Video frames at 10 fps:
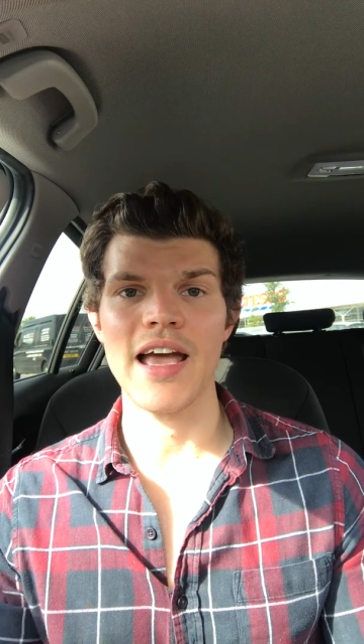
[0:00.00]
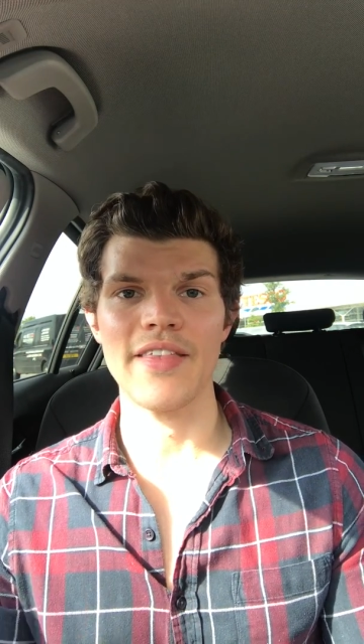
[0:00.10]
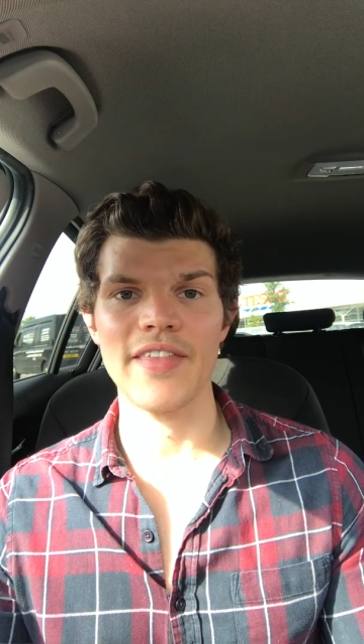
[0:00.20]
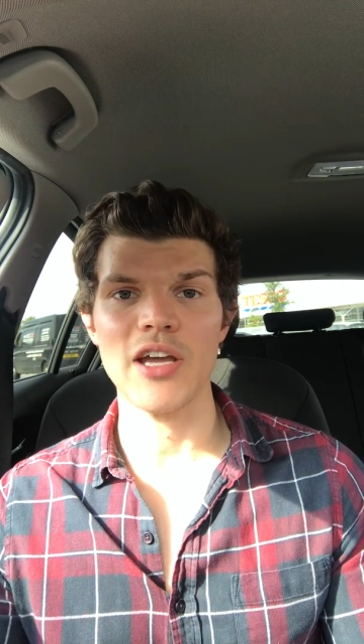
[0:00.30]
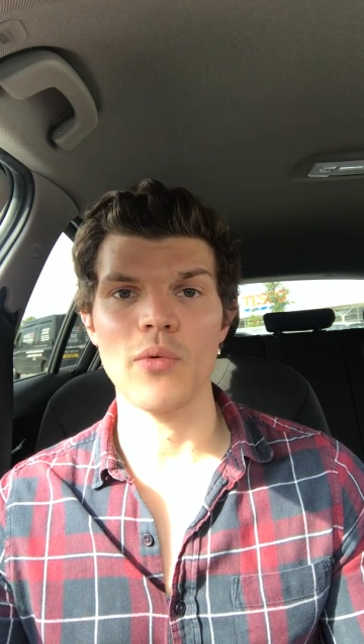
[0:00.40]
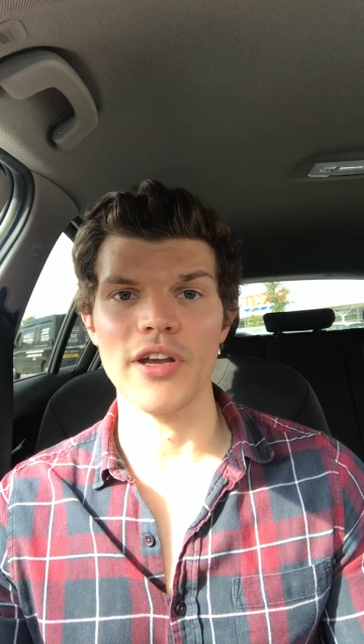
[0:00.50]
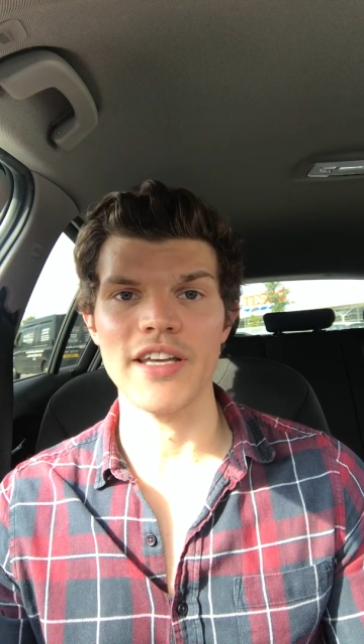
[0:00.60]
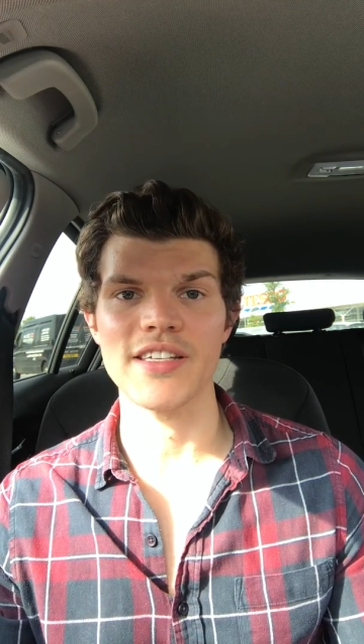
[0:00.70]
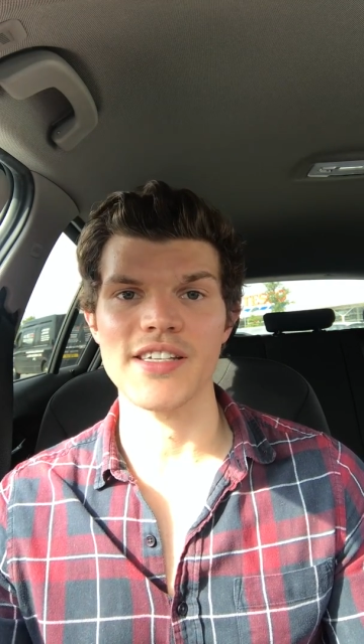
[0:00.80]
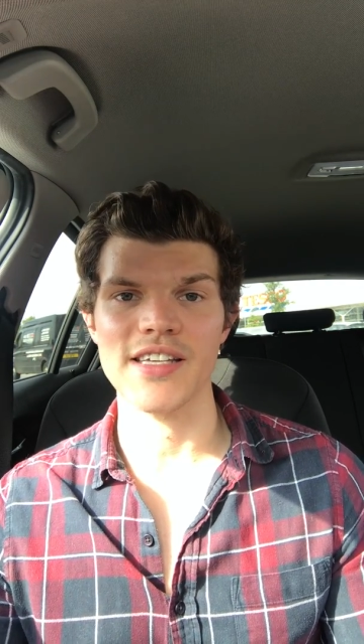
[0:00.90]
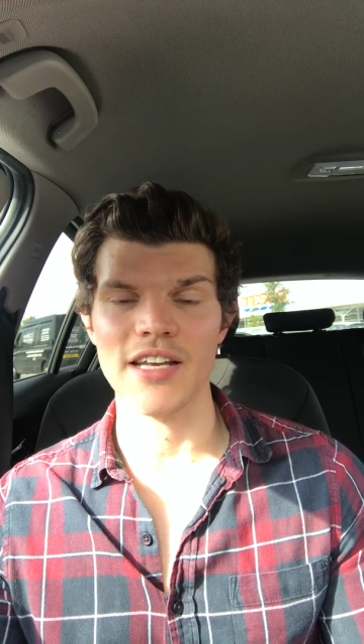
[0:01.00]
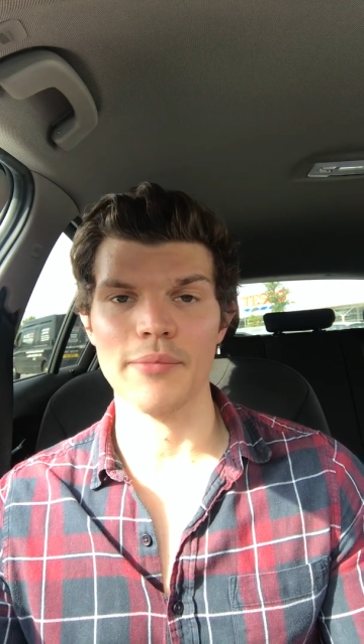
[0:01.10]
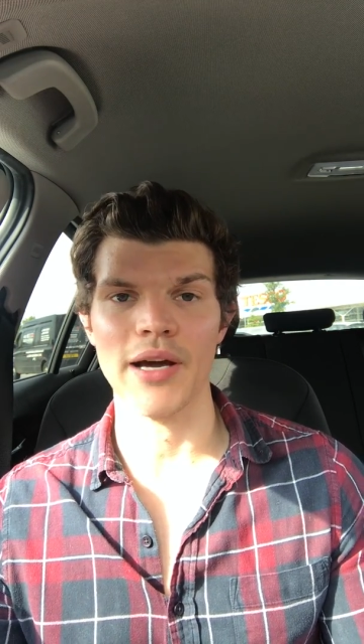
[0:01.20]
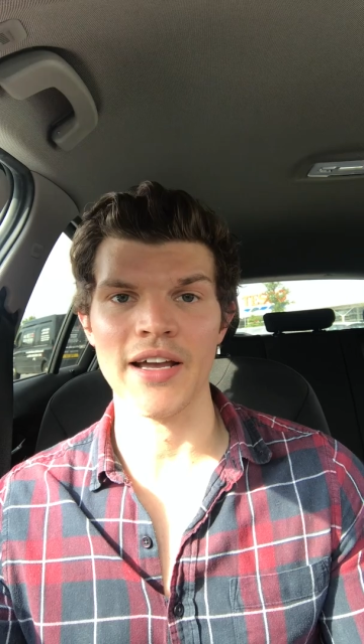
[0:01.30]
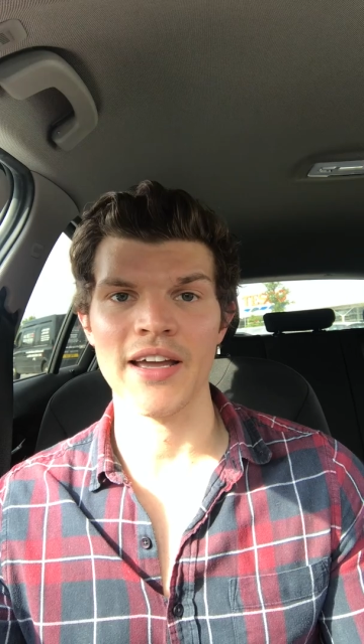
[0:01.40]
and they want you to
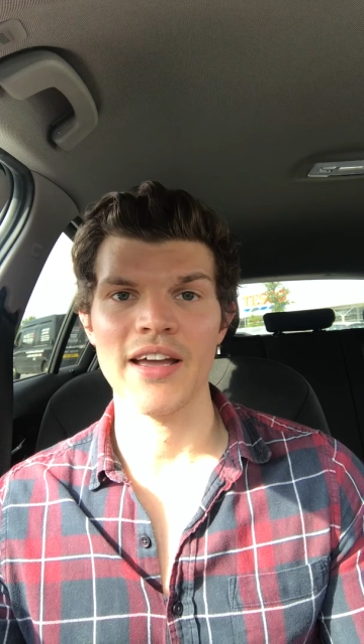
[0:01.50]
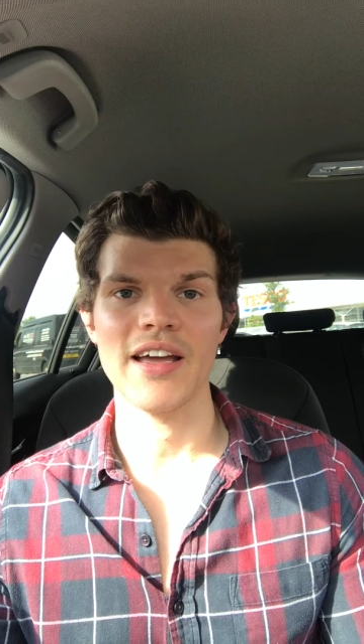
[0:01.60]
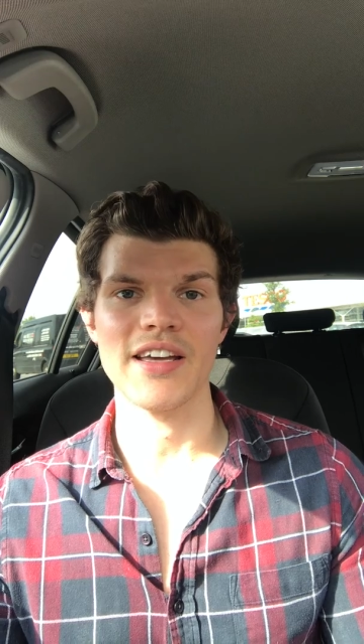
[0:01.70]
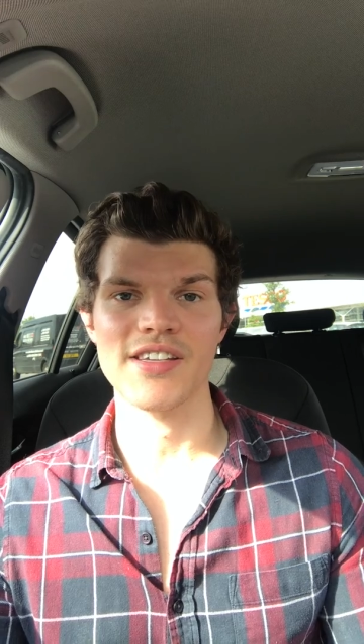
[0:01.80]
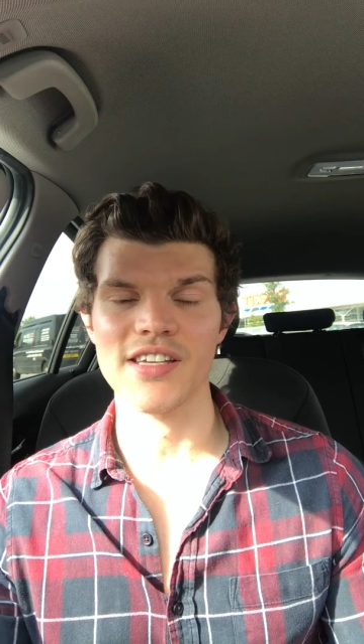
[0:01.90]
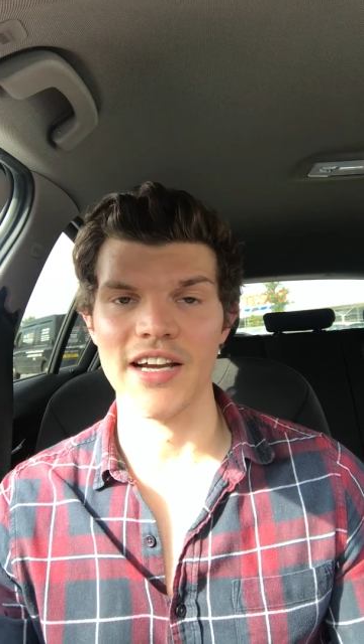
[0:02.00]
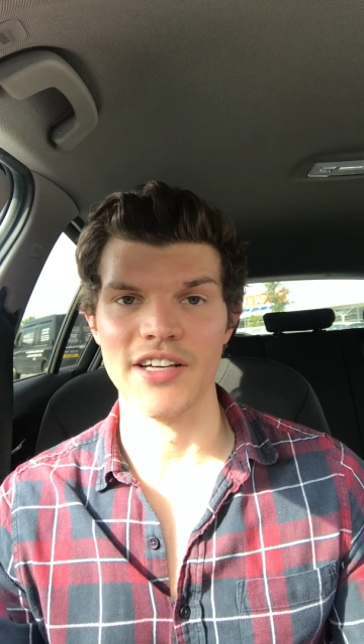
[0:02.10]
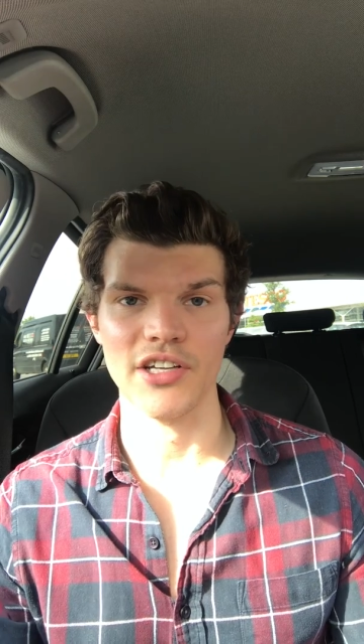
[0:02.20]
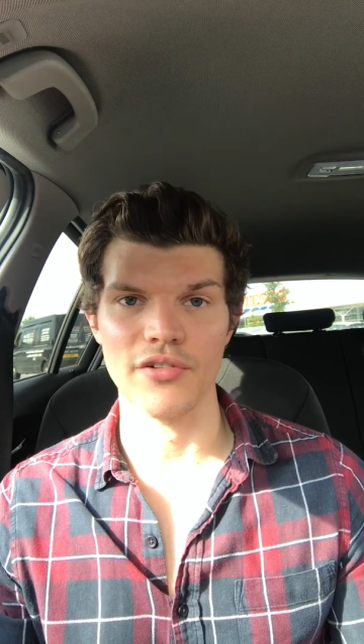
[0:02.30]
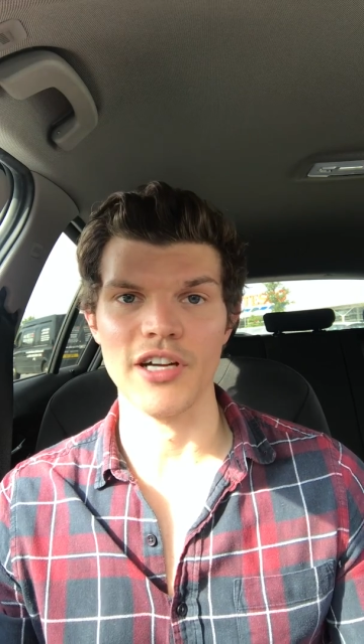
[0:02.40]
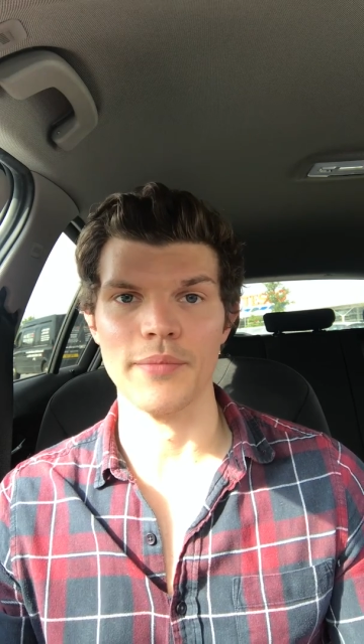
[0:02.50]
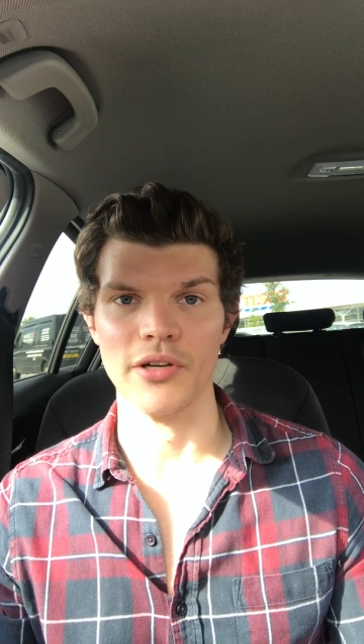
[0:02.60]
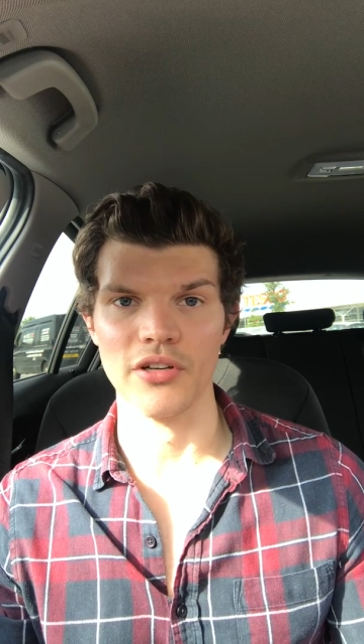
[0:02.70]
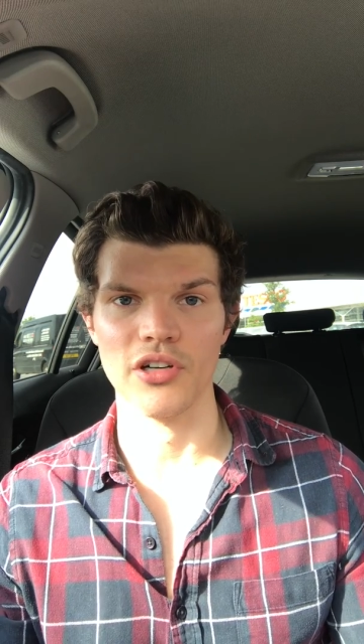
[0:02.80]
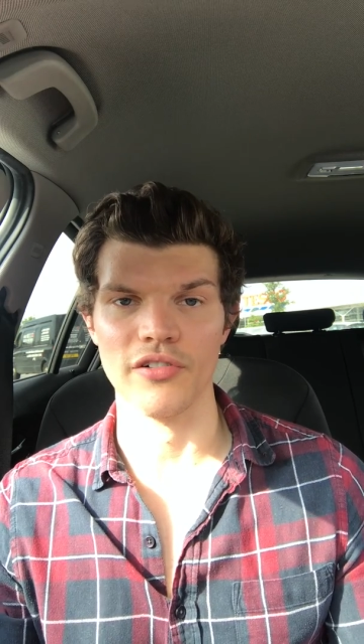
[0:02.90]
send back a signed
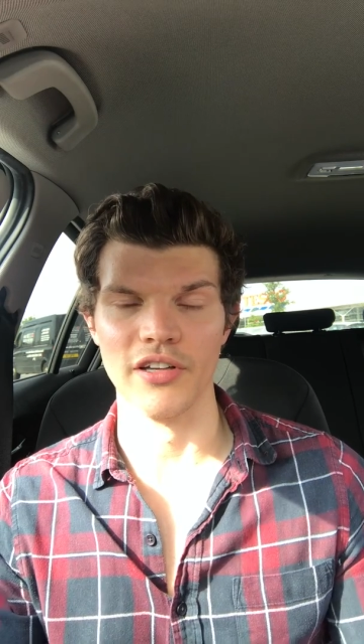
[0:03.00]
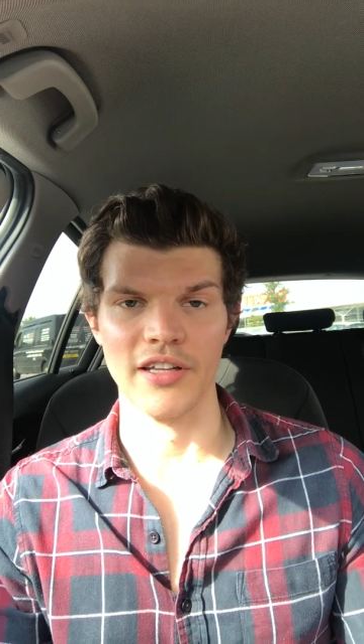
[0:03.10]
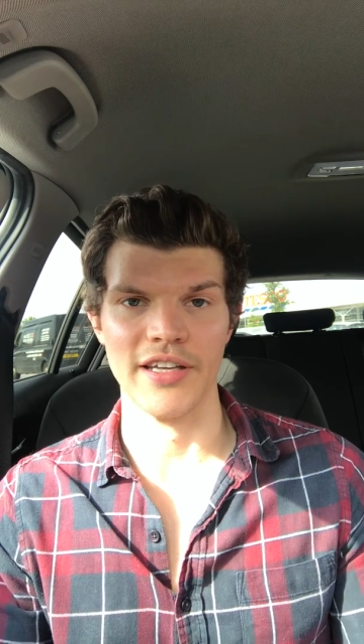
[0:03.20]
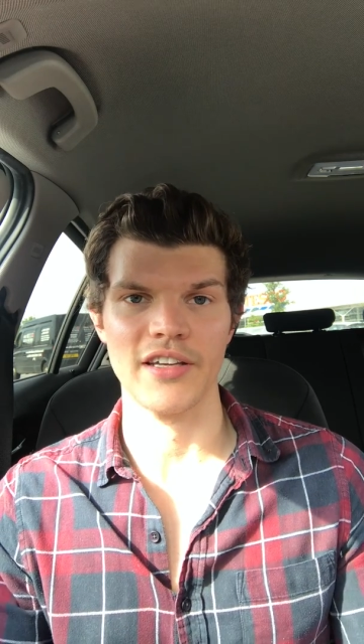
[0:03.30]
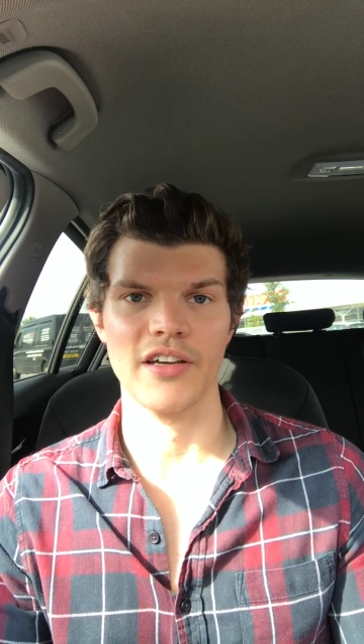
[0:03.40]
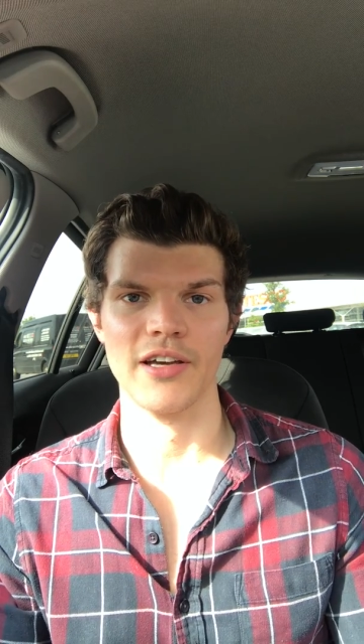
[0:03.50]
agreement currently.